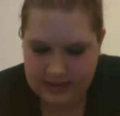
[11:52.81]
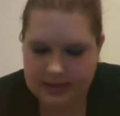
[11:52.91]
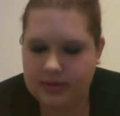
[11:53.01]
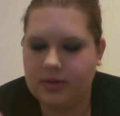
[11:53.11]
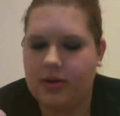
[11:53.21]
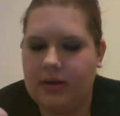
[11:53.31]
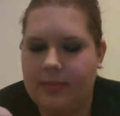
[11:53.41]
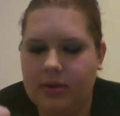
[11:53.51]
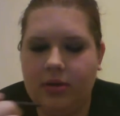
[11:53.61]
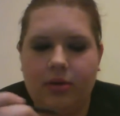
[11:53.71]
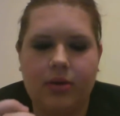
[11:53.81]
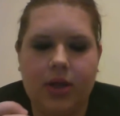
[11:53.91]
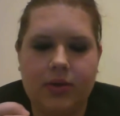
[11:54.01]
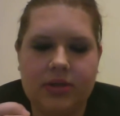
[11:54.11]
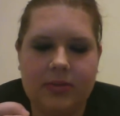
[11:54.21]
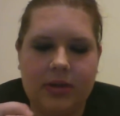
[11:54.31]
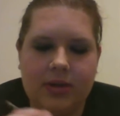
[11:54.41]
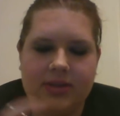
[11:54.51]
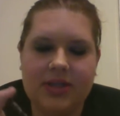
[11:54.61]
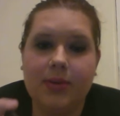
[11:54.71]
I'll go up a little closer and
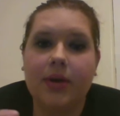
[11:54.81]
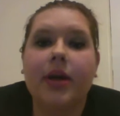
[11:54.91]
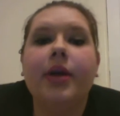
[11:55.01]
close this real quick.